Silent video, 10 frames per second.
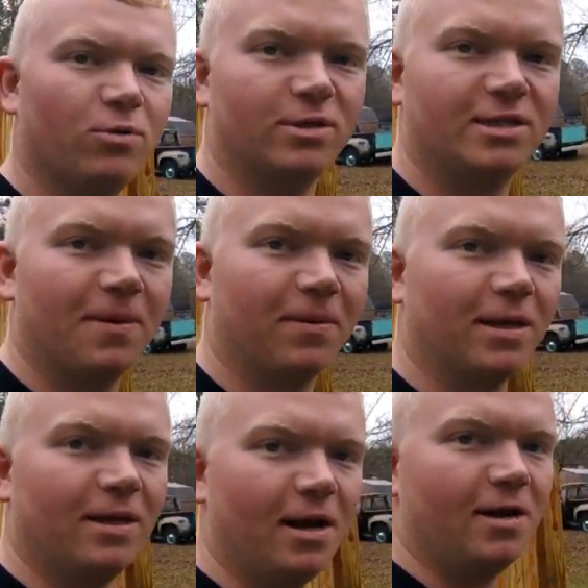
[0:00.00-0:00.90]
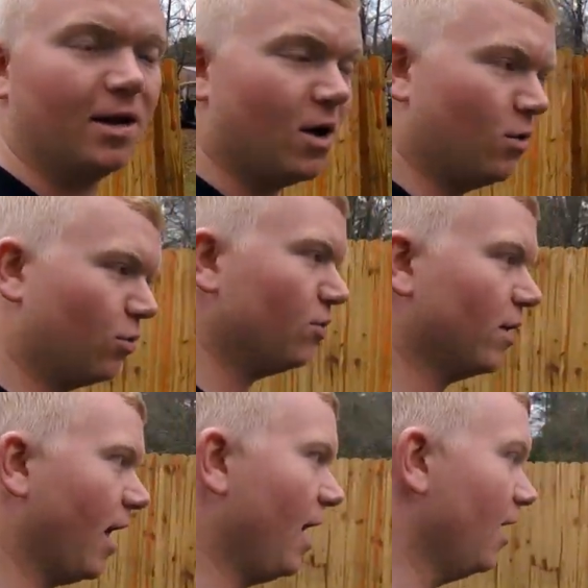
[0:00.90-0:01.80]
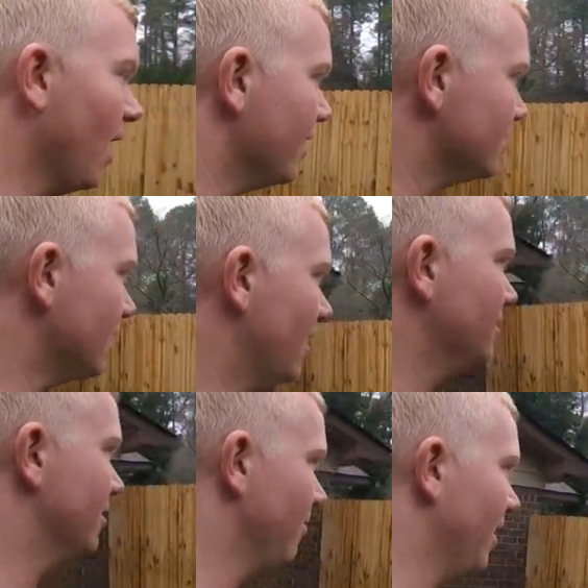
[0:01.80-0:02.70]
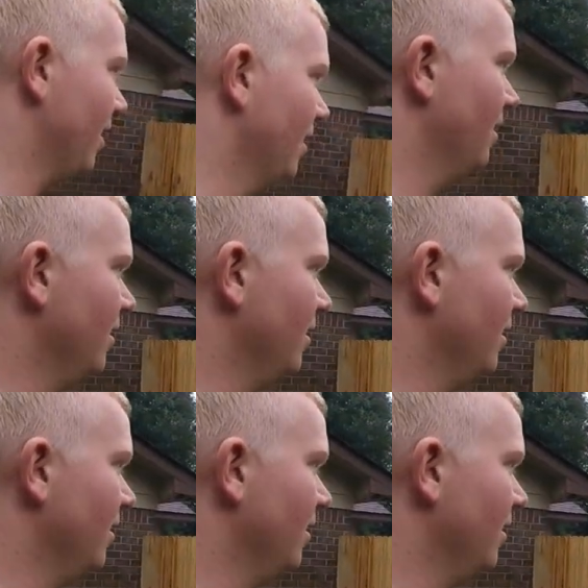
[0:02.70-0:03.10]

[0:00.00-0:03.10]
you would typically need to go through a gate, I decided to make